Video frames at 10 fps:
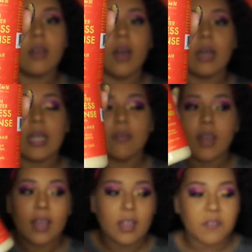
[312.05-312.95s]
I'll leave
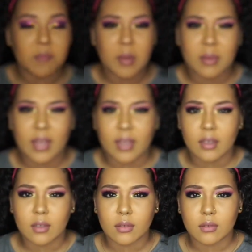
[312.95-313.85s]
that in for maybe
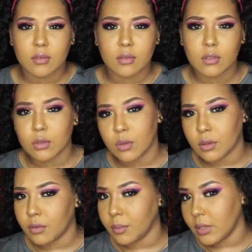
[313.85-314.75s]
like two or
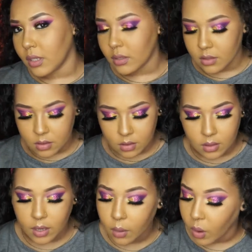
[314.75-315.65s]
three minutes and
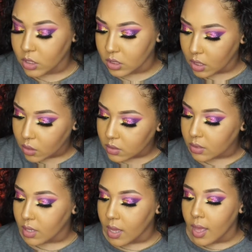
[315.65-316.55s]
then I'll wash it
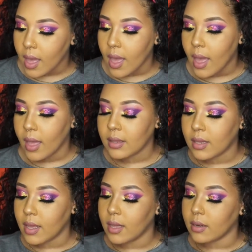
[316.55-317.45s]
out and
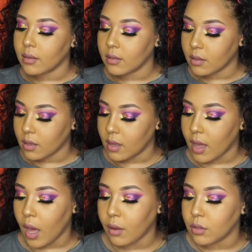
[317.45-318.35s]
then
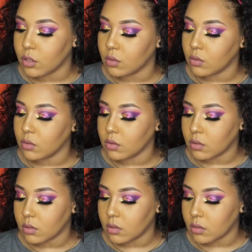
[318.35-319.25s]
I'll
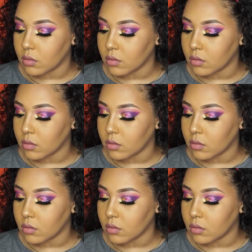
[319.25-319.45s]
use